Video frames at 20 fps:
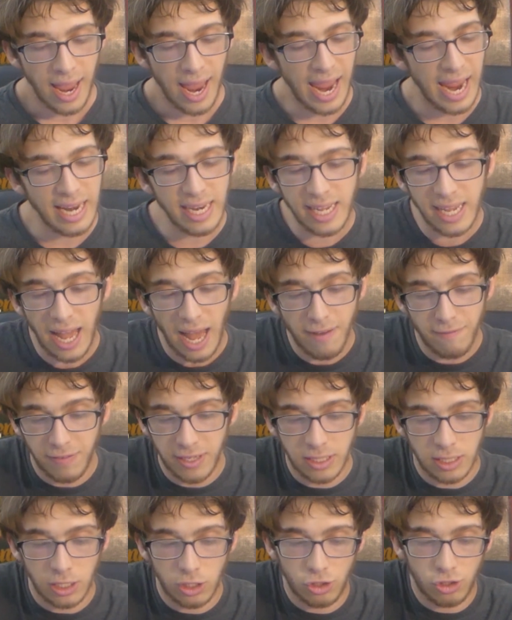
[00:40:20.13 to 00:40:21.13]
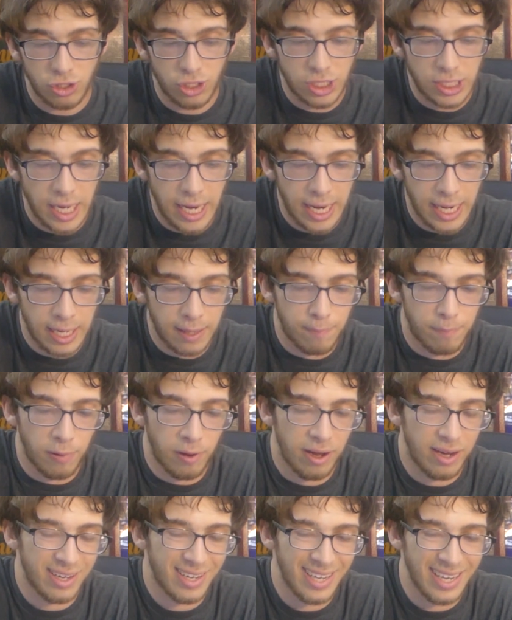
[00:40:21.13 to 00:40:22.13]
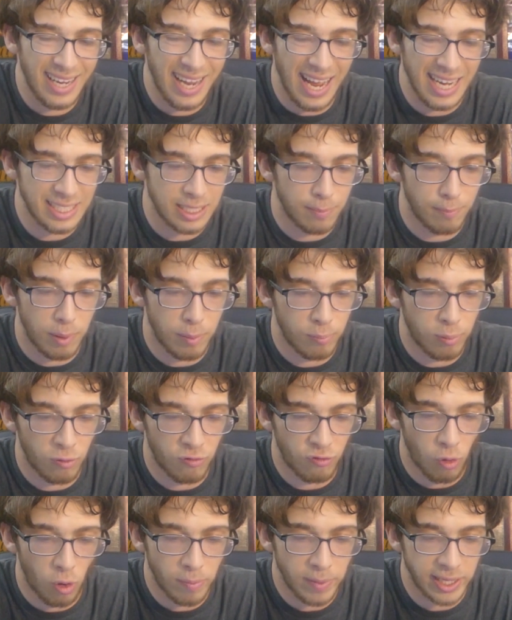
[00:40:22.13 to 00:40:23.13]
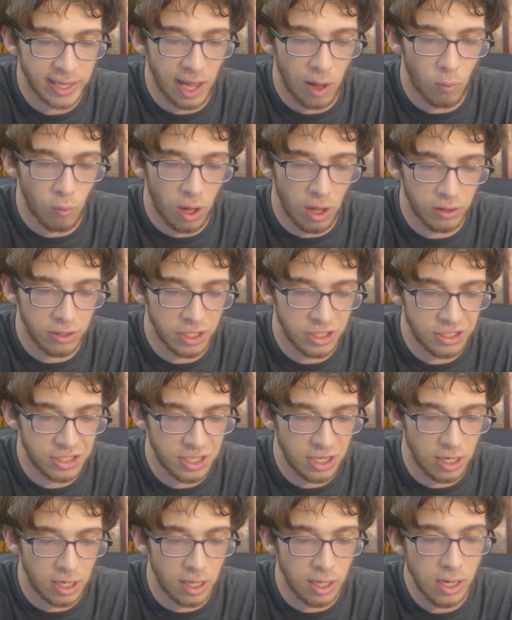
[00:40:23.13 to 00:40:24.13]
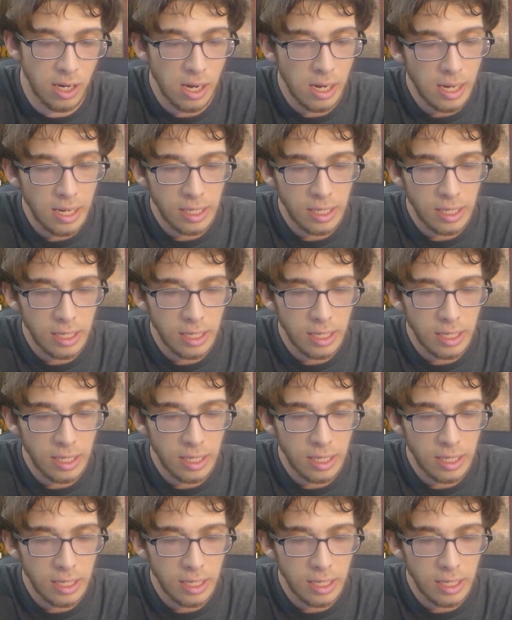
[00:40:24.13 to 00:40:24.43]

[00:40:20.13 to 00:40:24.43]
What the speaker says: ADF is interesting, but he hasn't been performing that well this year.